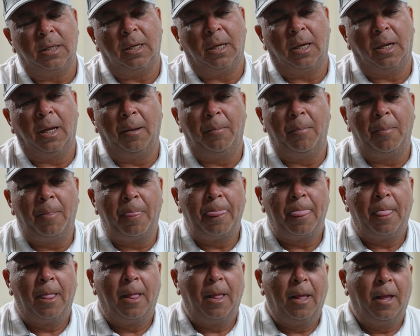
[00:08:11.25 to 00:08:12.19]
I
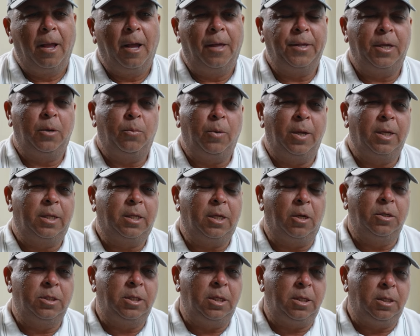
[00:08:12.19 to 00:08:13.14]
think when
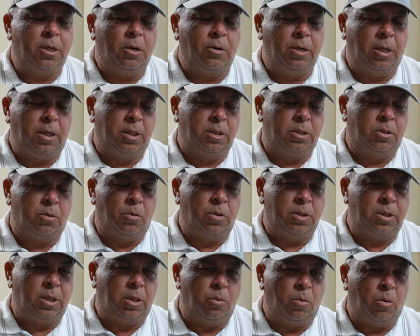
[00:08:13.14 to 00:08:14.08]
Tony
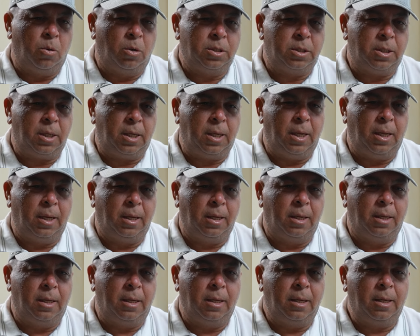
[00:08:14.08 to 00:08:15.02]
DiZozzi walks
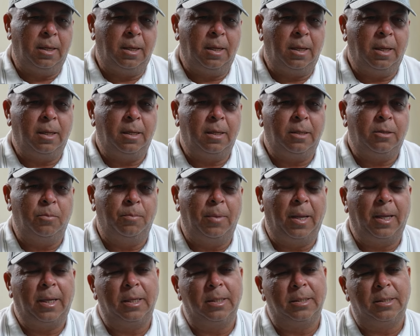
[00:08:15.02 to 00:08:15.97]
in to
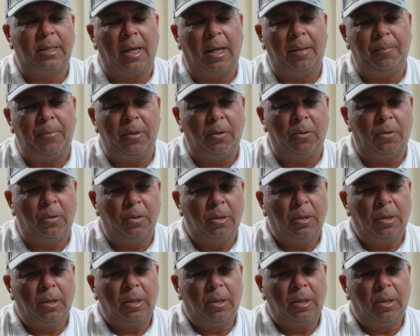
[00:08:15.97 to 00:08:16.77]
make his debut,